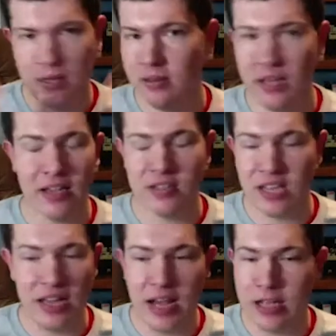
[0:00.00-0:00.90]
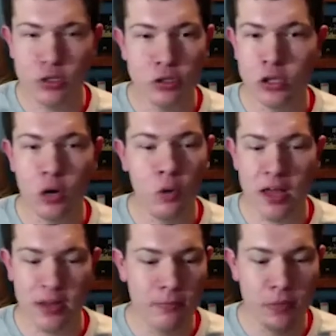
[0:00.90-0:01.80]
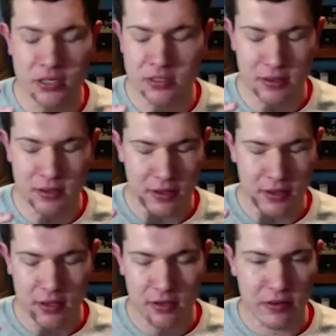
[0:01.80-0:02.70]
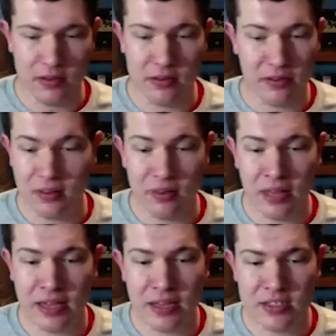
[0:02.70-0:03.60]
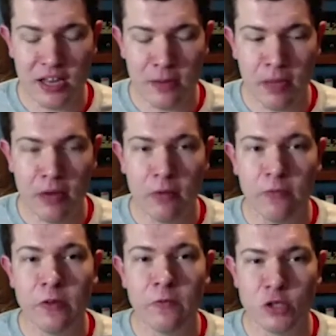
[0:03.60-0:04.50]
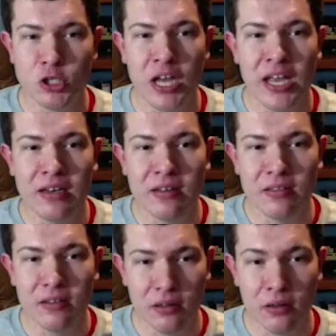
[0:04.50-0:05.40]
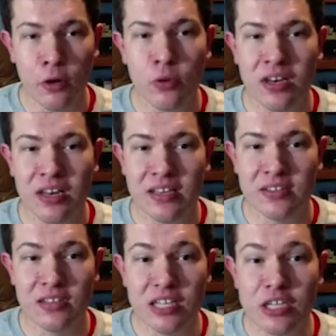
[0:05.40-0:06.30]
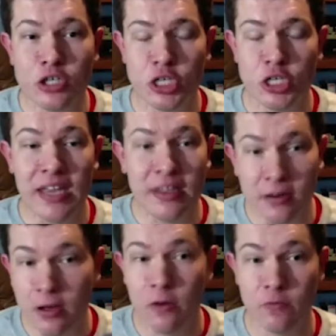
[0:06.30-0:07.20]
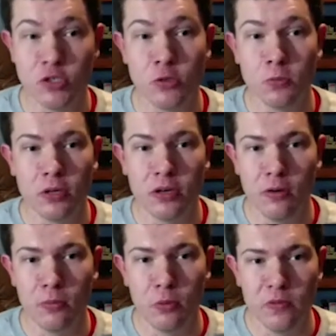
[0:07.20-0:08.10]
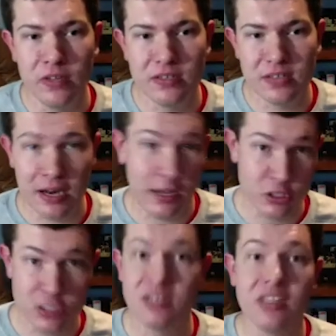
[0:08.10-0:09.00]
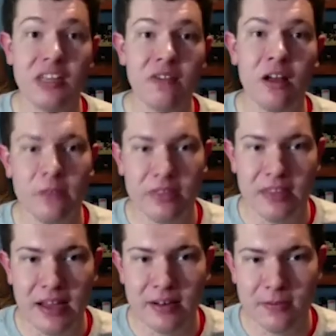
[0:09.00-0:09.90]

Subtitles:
Like I said, I could go on, but like I said in my review for Shane, Logan is the Shane of superhero movies, and I'll just leave off at that.